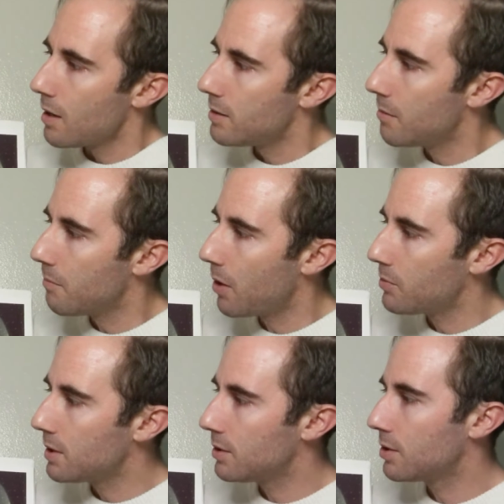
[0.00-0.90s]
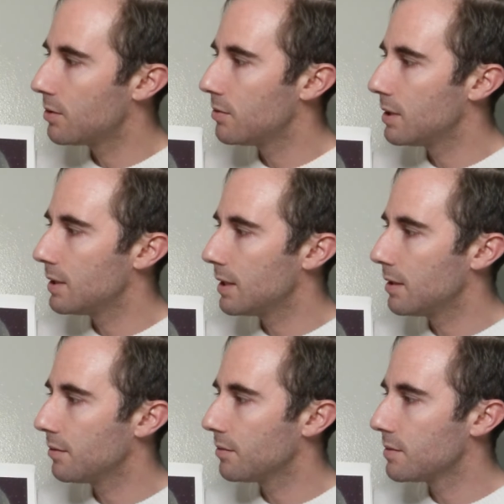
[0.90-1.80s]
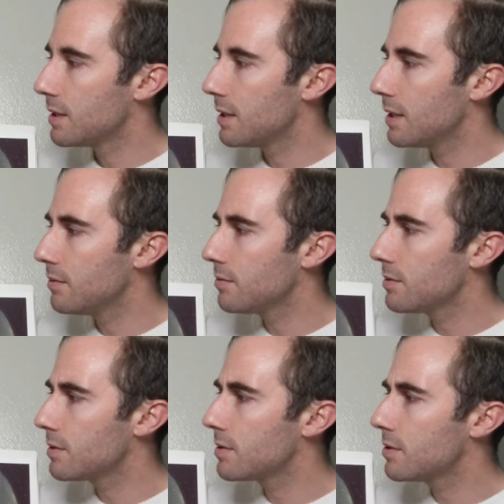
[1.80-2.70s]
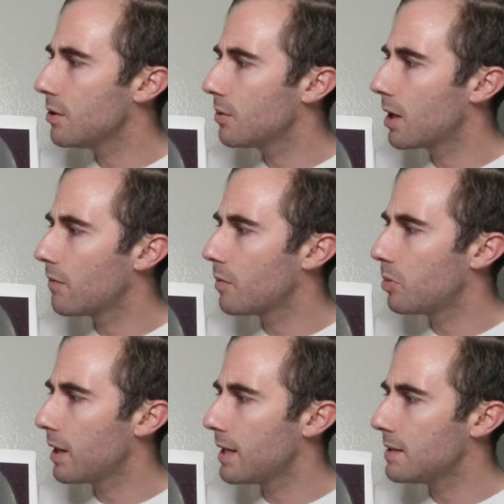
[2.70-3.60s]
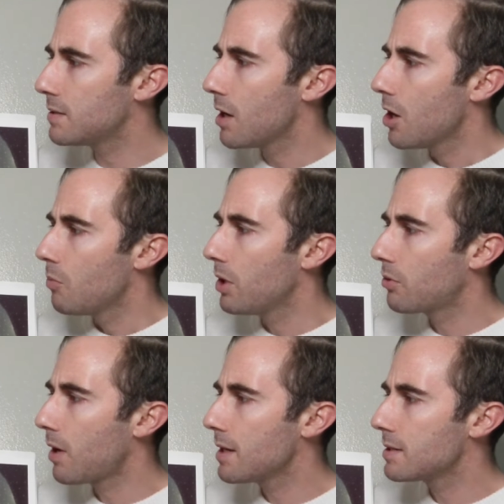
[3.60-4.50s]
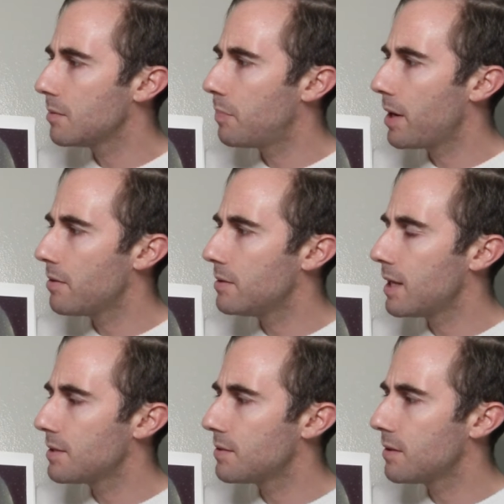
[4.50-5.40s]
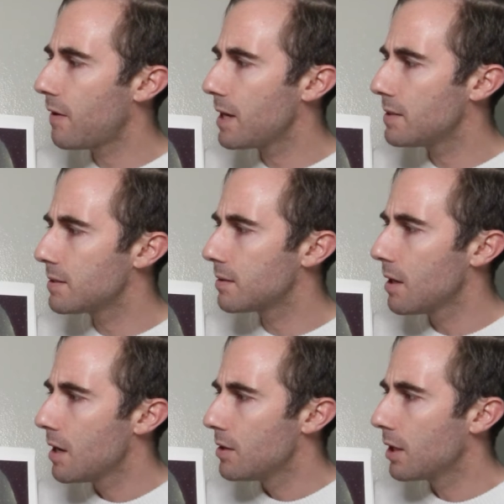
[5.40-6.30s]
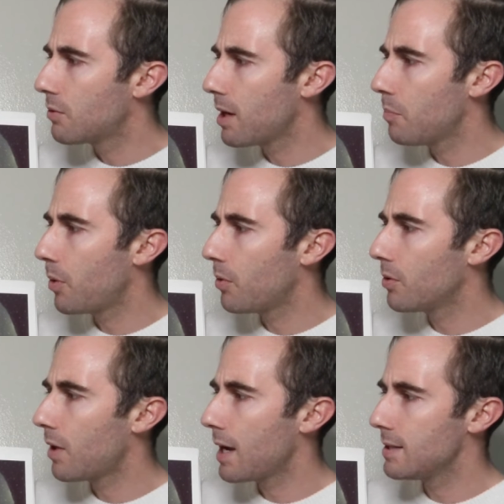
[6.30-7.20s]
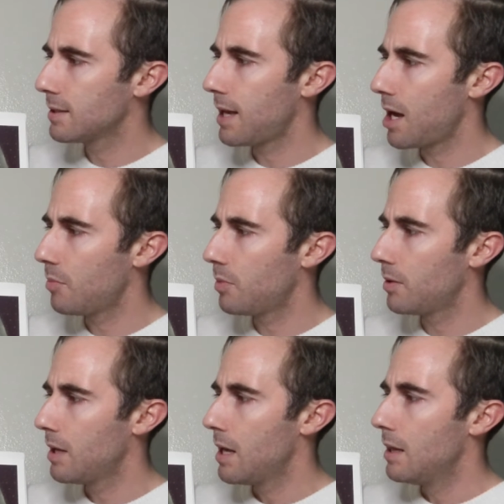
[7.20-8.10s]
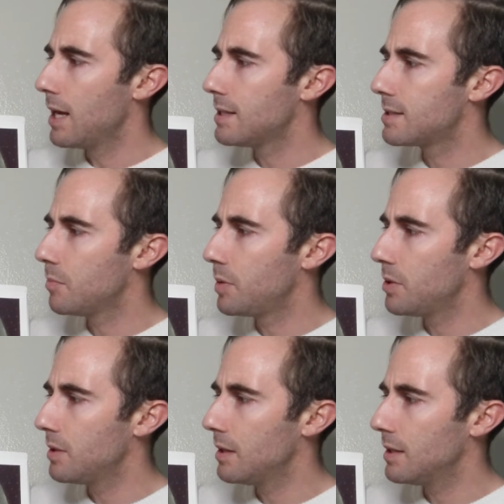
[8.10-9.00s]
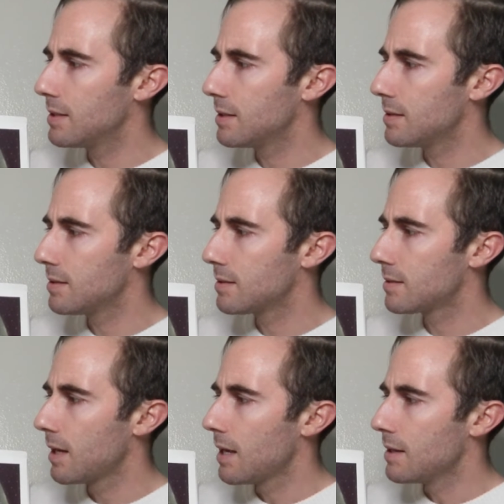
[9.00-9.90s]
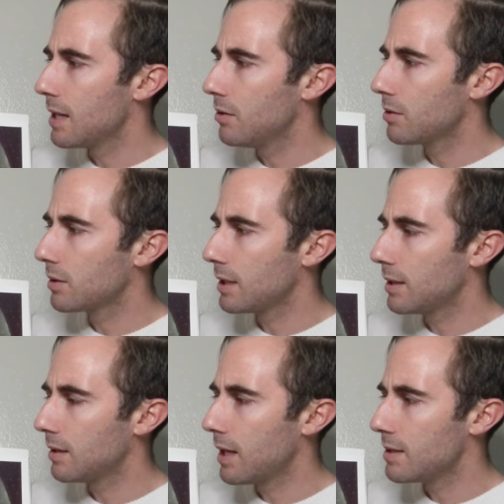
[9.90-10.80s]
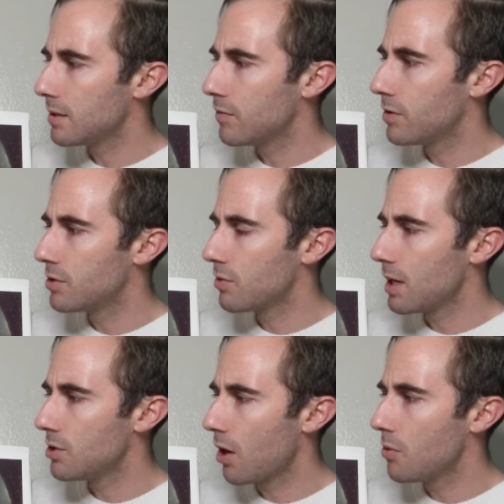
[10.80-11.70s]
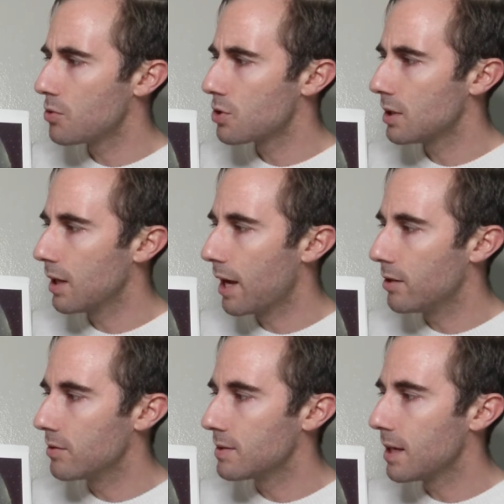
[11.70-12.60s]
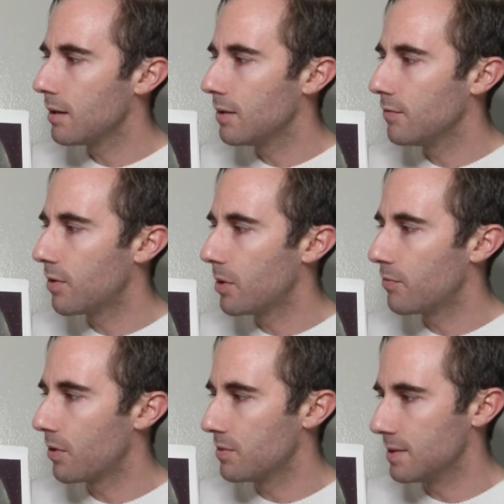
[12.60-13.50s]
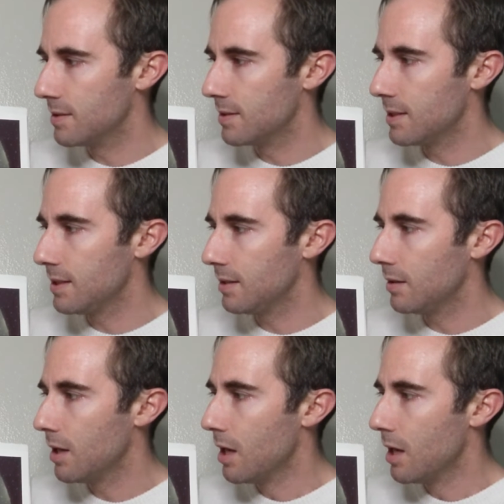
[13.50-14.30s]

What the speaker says: The mountain turned into hills, the hills to snow-covered plains. We crossed a barren desert of ice, the great polar ice cap. Lights appeared in the distance. They looked like the lights of a strange ocean liner sailing from a frozen sea.